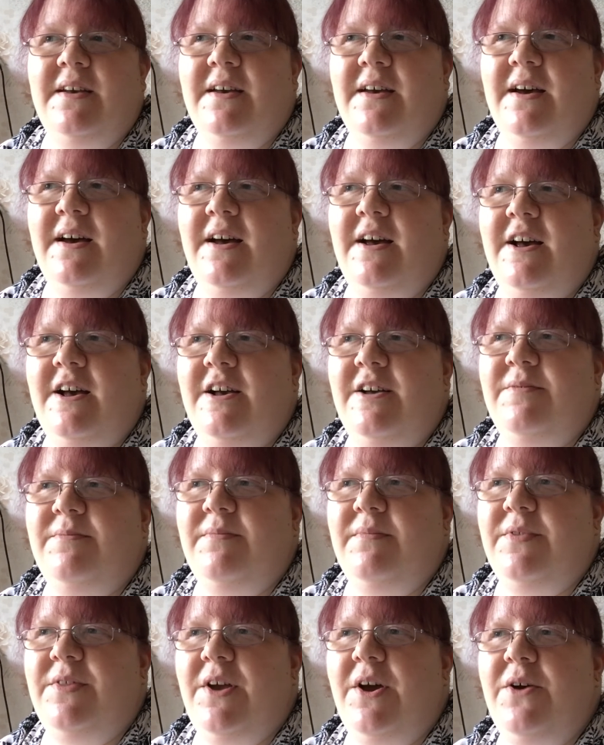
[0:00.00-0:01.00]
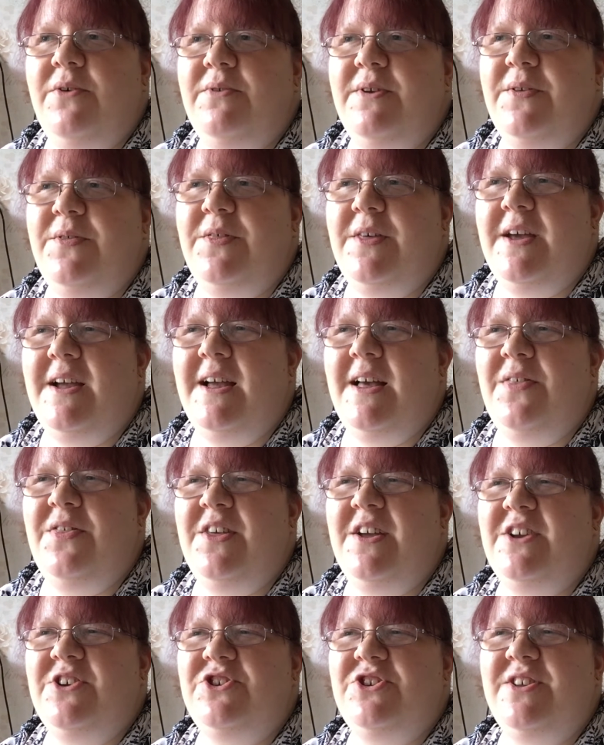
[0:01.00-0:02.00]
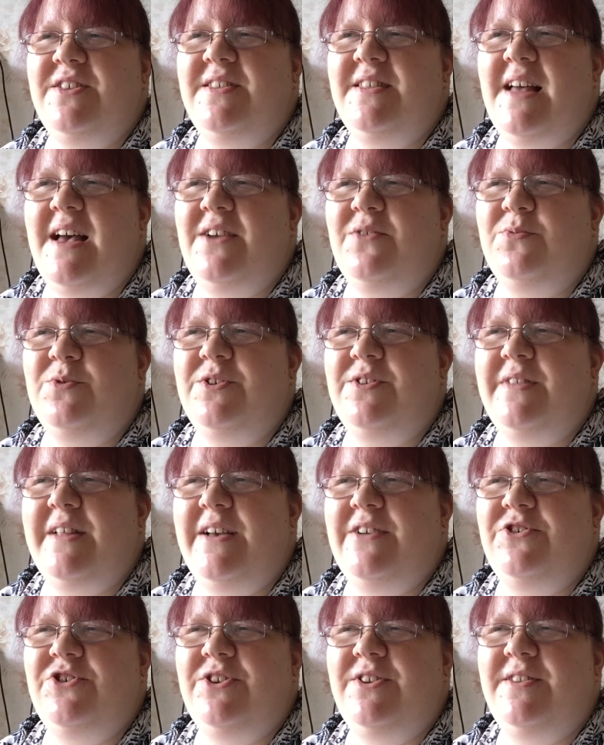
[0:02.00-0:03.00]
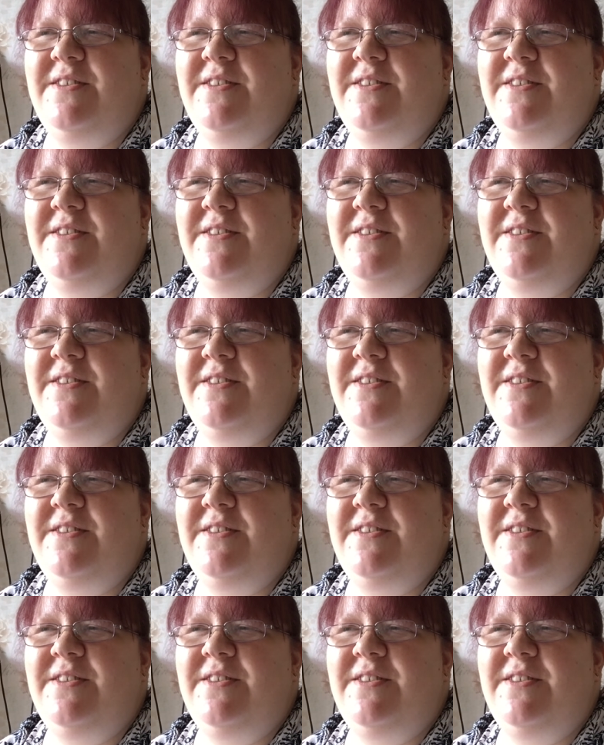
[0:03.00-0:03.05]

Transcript: The only thing I think she said was, like,